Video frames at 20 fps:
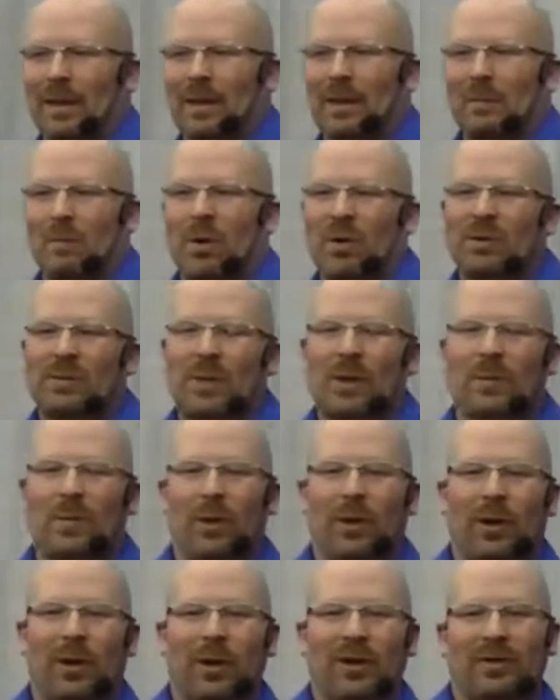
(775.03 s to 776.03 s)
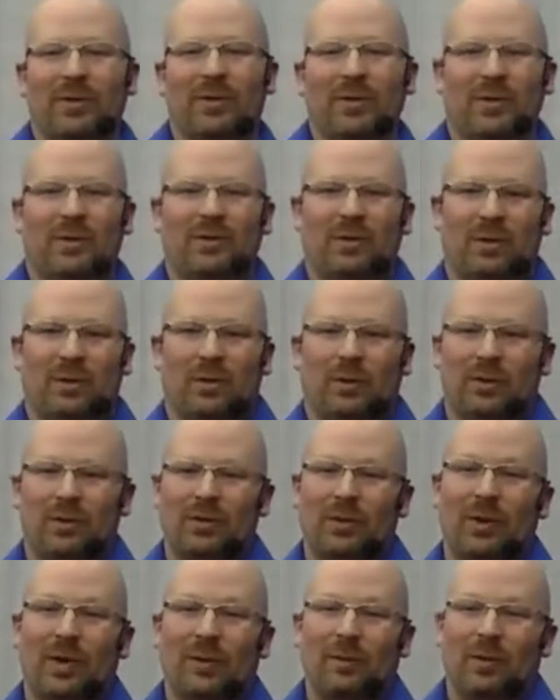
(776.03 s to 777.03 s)
most people are introduced
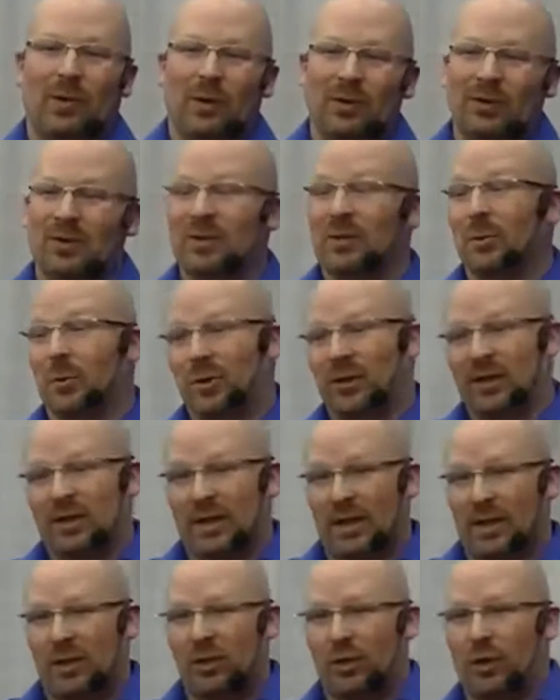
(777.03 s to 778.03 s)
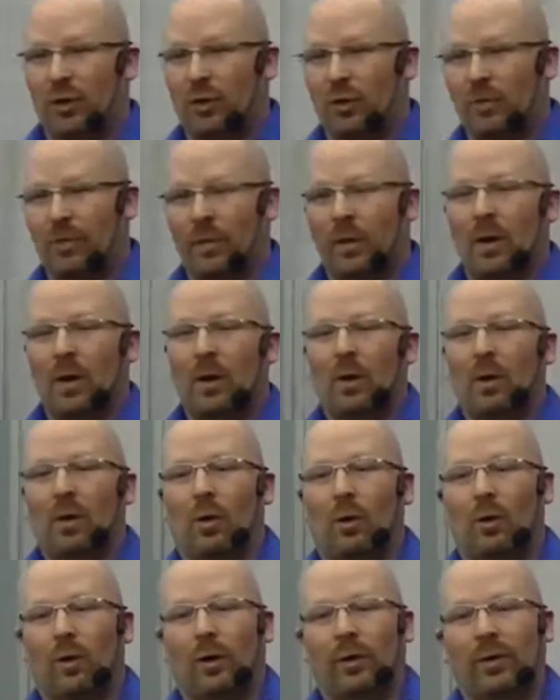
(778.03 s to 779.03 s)
to hypnosis through a stage show
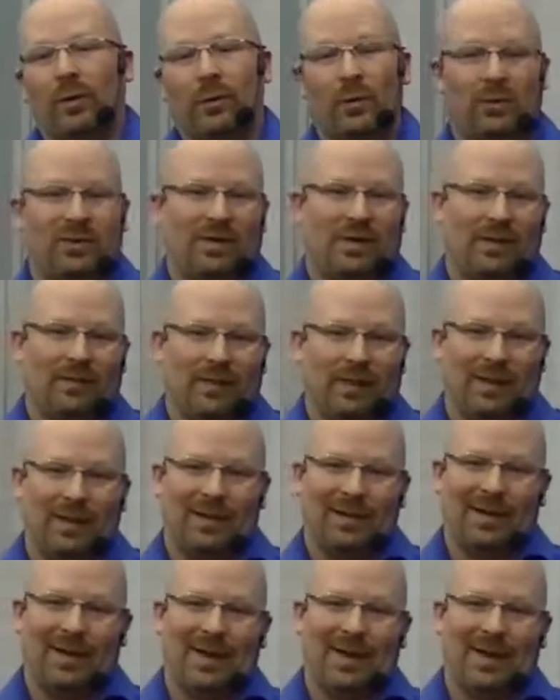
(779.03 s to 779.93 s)
or through TV.